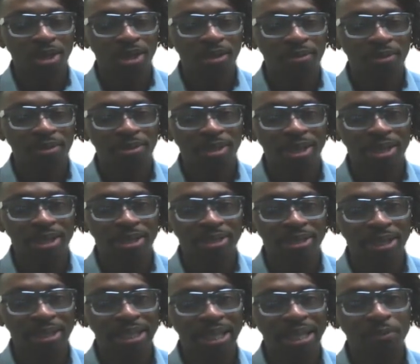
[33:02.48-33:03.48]
uh, the things
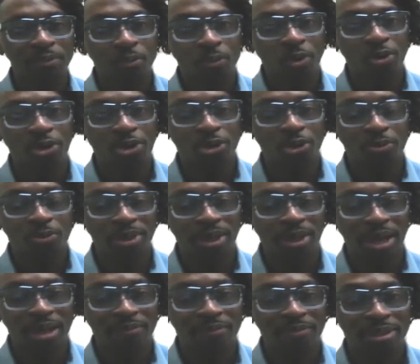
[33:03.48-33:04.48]
that they want to do in
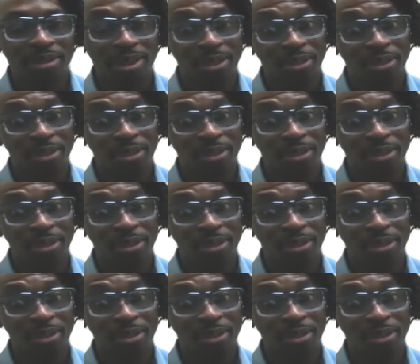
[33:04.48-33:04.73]
life and that